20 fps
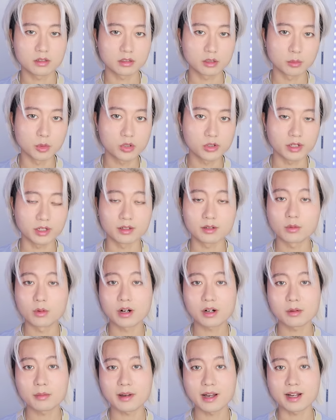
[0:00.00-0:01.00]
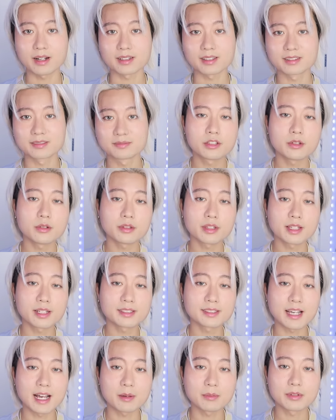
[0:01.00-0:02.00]
Good morning. Welcome back. Two
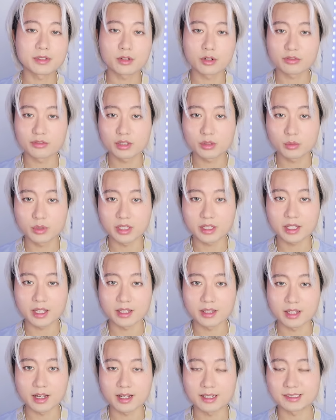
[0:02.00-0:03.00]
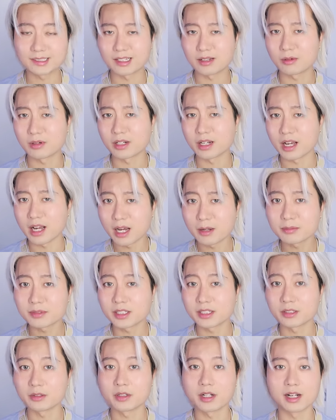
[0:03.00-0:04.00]
things happened over the weekend that I want to
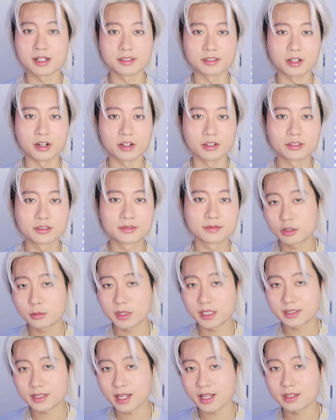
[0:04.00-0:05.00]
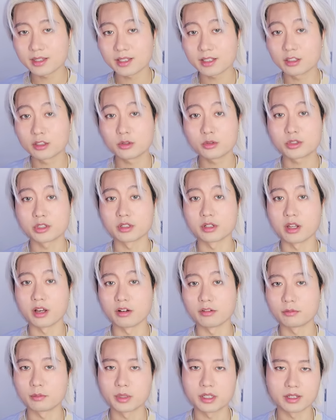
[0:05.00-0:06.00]
update you guys on. To maintain the illusion
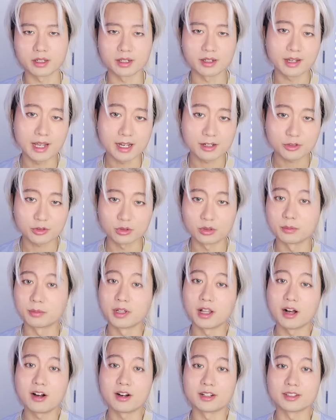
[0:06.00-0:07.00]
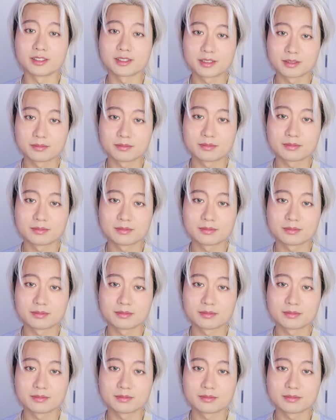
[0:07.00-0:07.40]
of being a natural blonde,